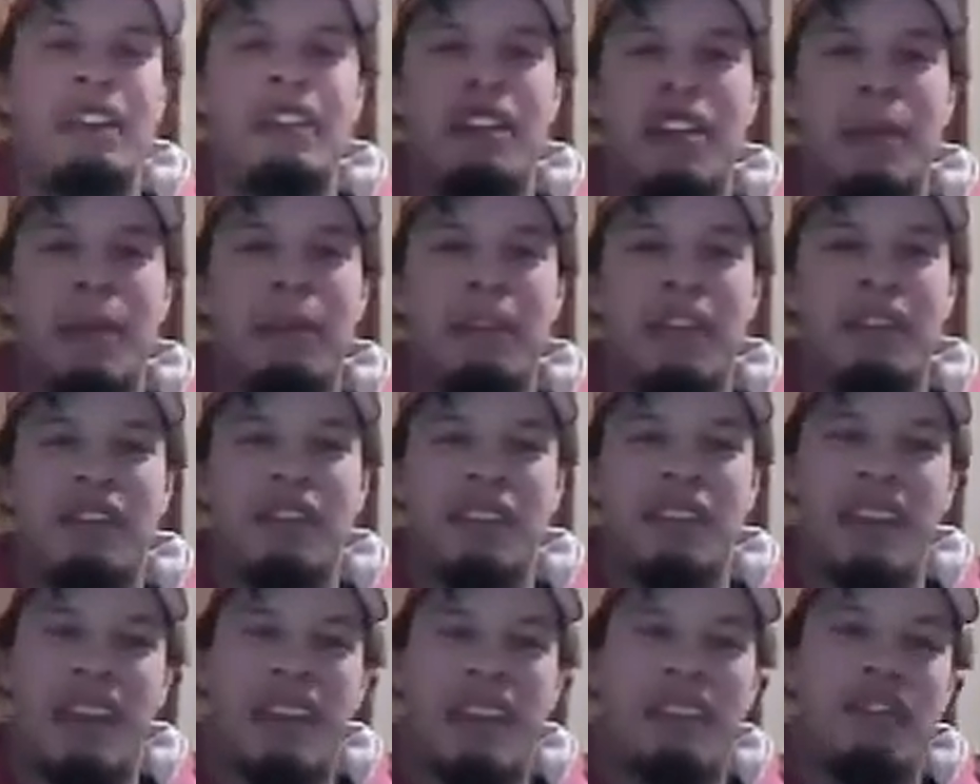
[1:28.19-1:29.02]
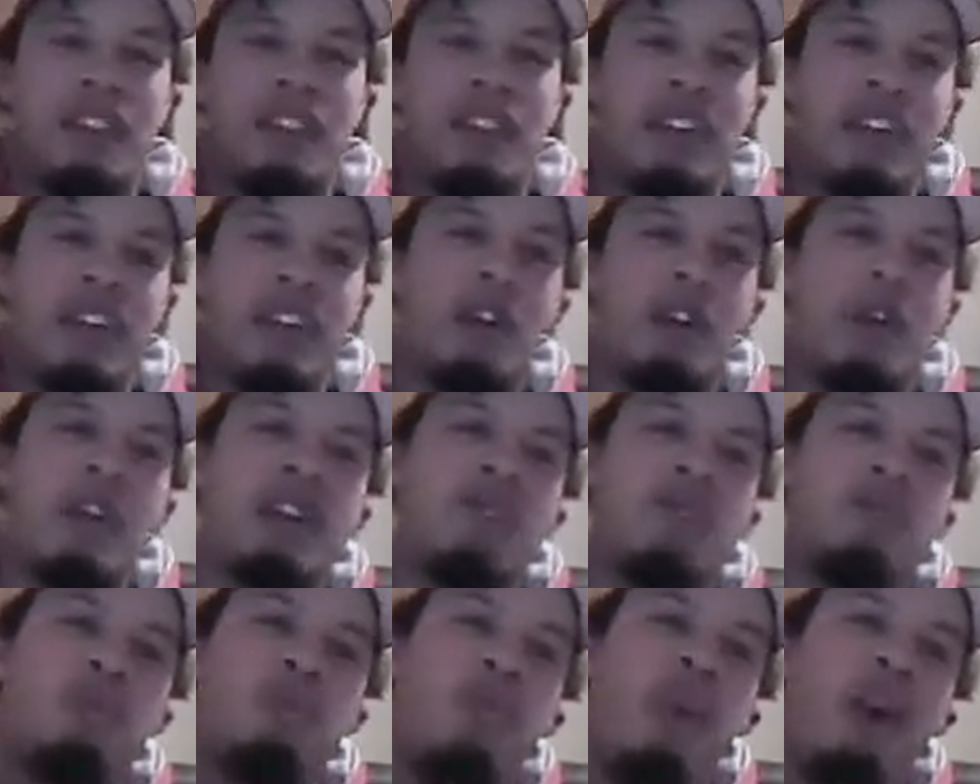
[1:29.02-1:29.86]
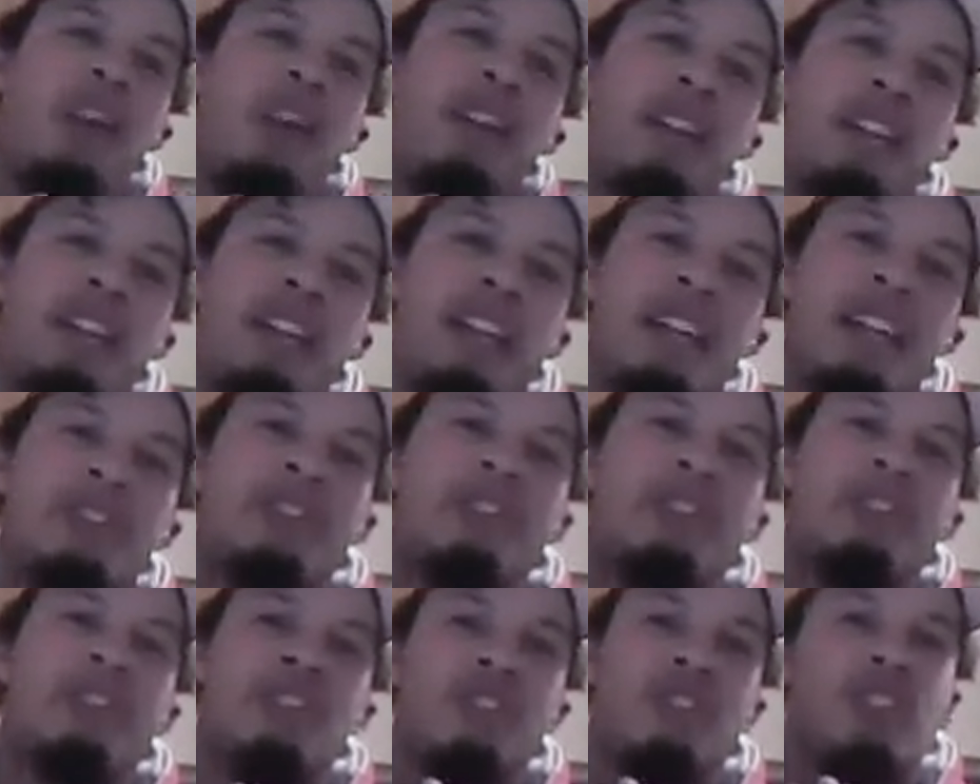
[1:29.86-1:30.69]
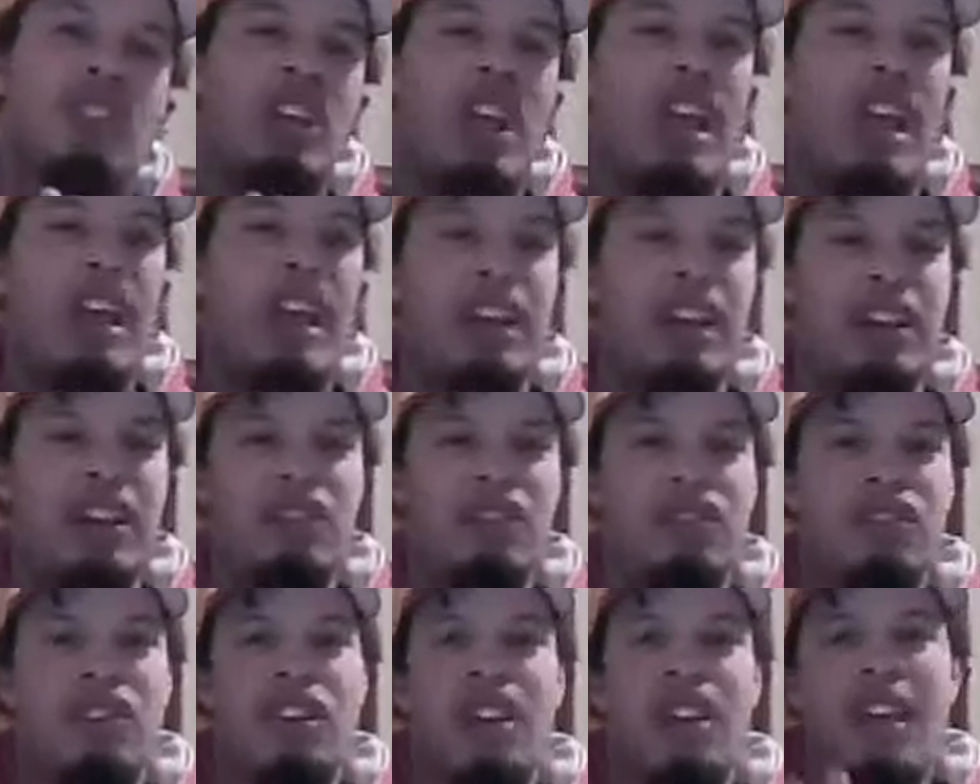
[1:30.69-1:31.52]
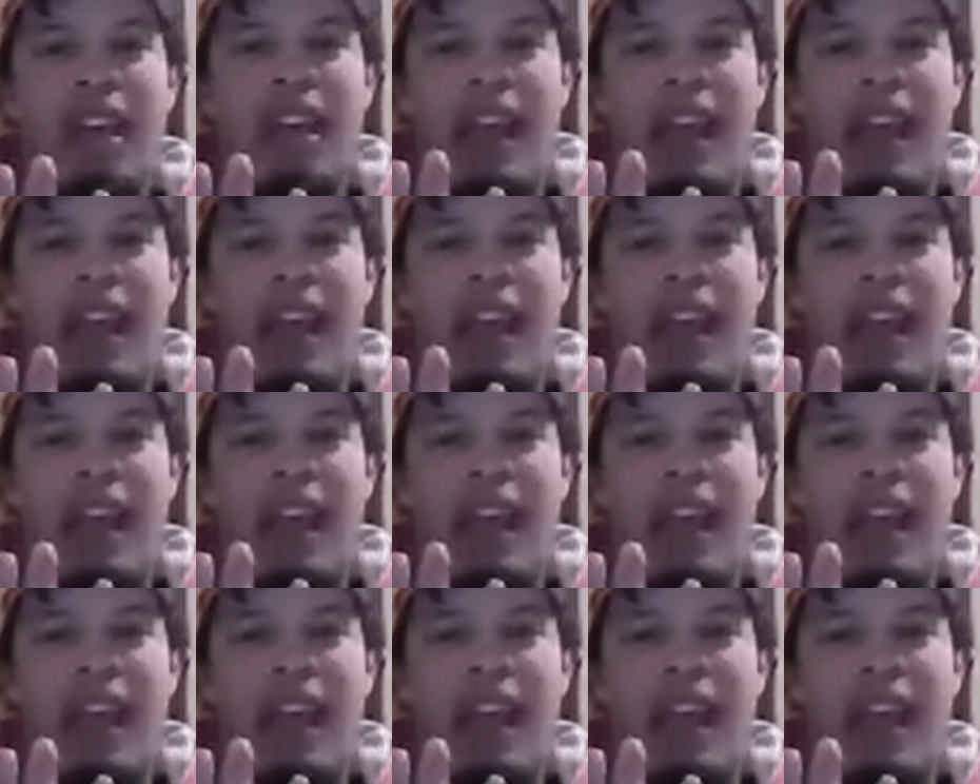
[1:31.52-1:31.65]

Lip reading: the topic of today's video is what needs to change